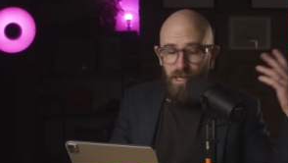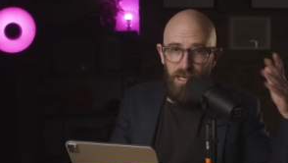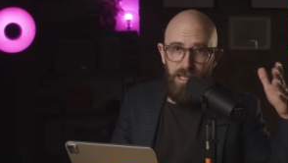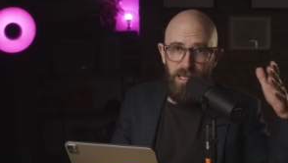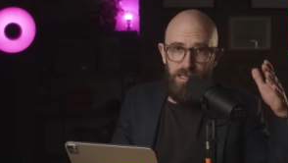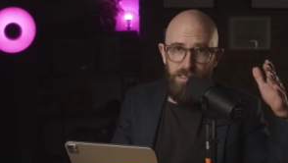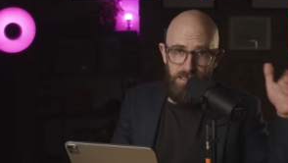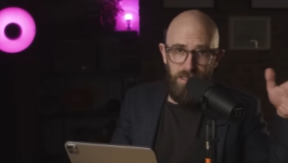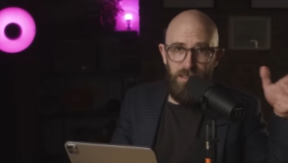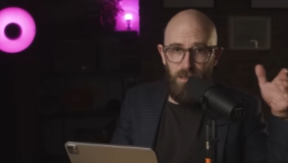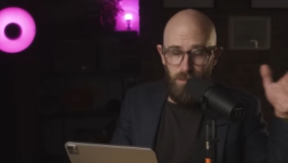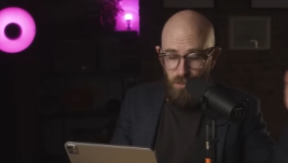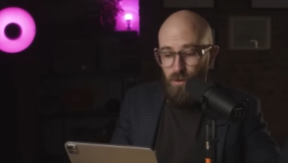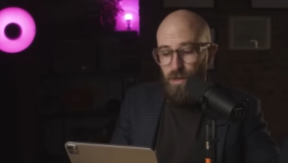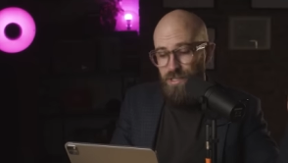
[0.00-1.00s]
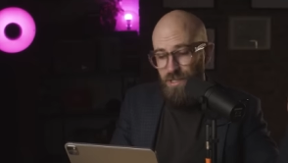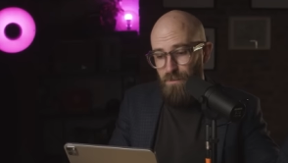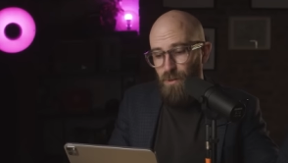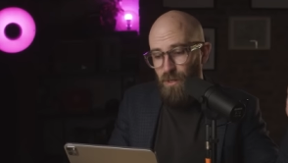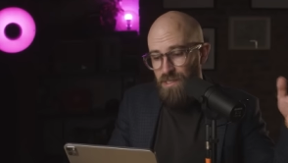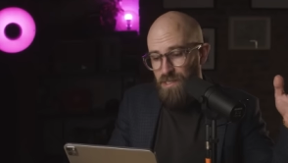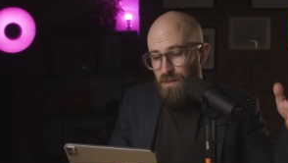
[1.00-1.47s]
clear single origin
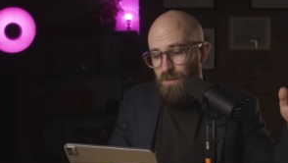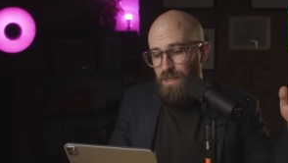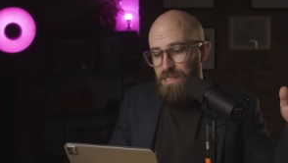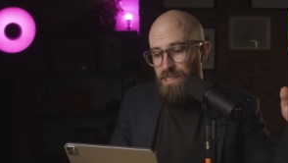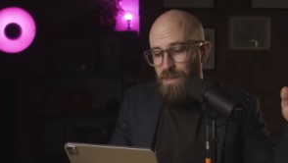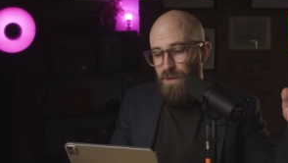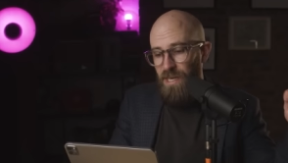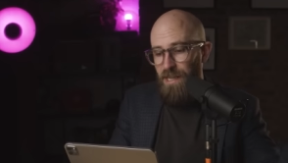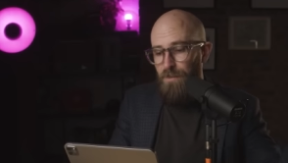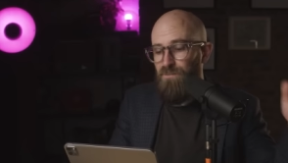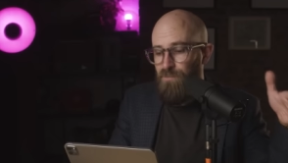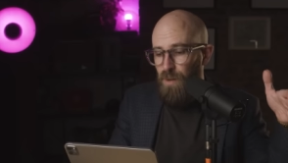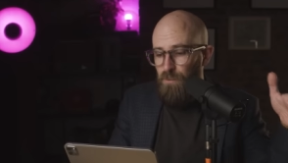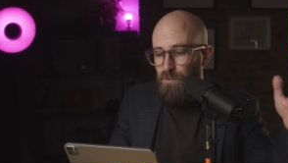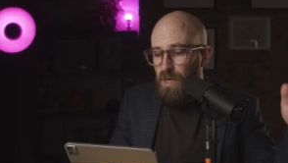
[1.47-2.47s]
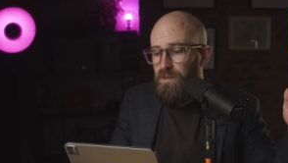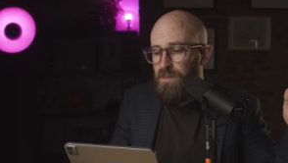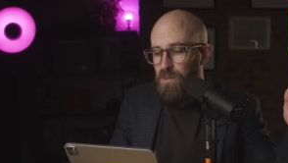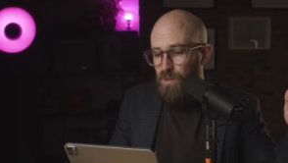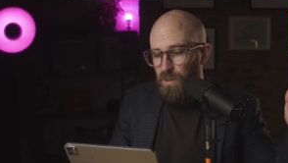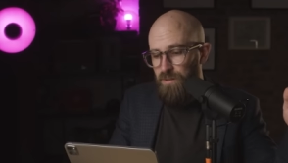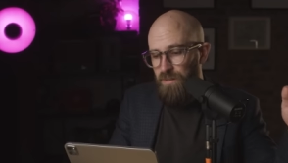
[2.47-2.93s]
point to the BCP, but
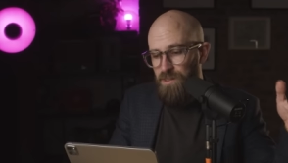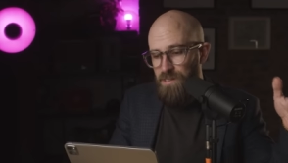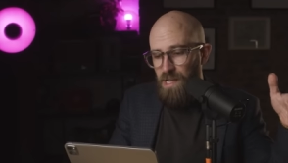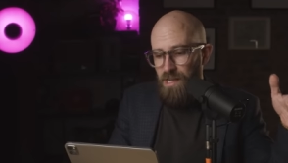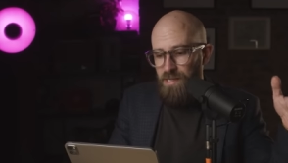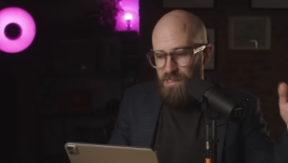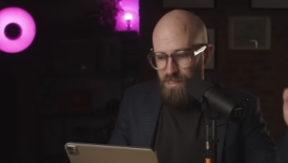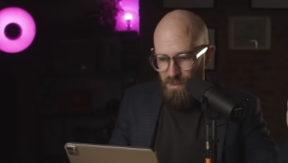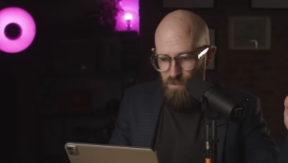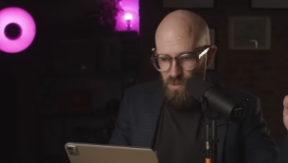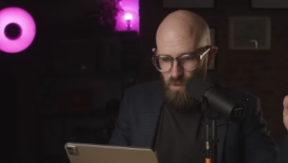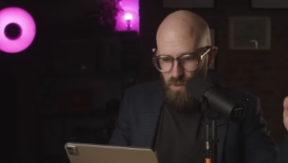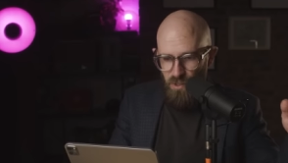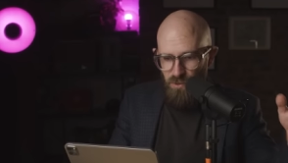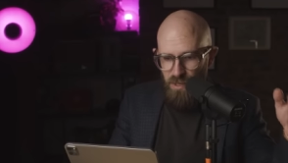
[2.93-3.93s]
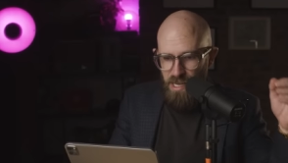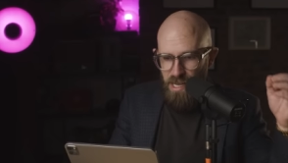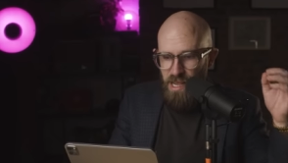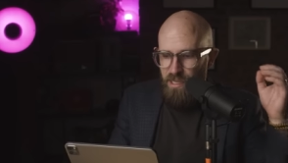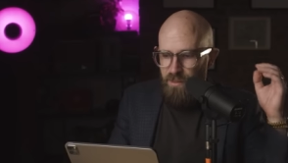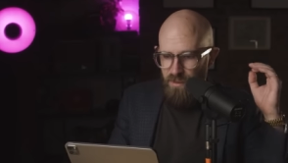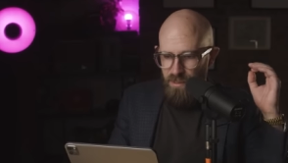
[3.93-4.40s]
most authors seem to
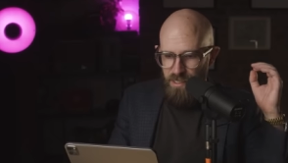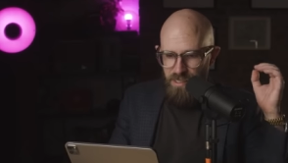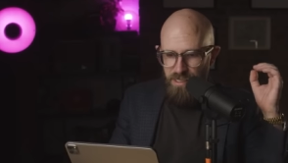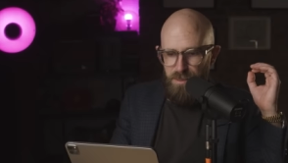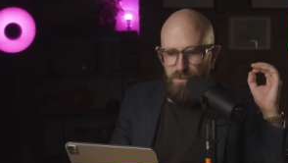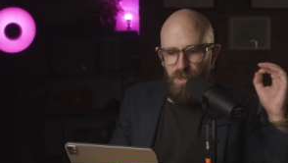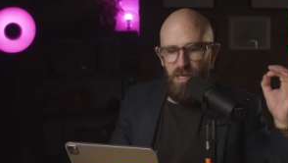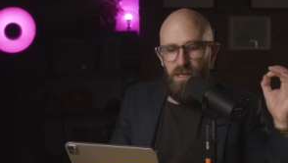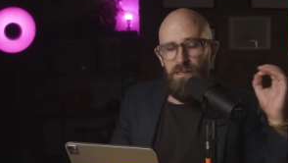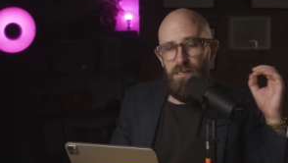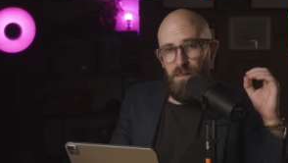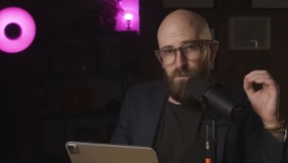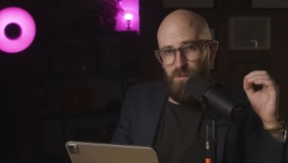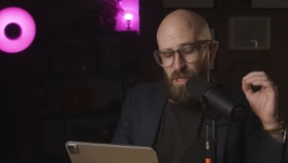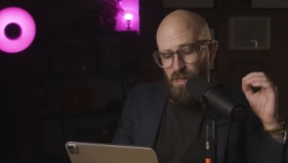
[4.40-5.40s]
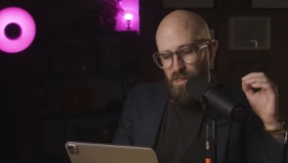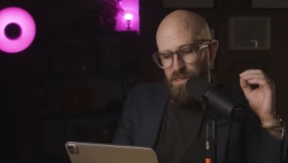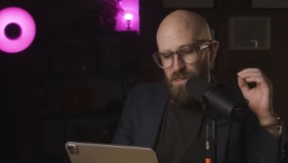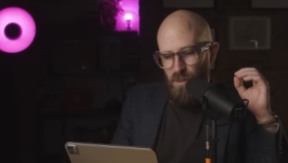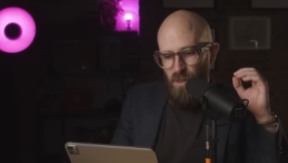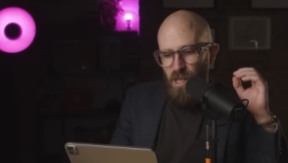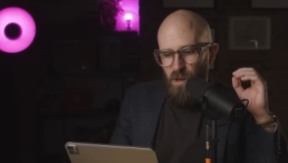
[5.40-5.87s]
agree that it is part and
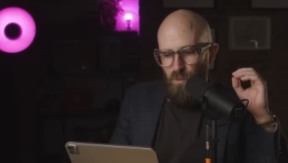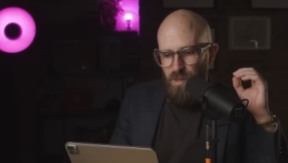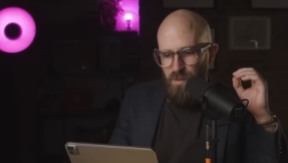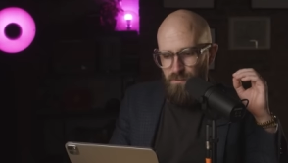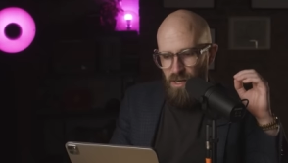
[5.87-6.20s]
parcel with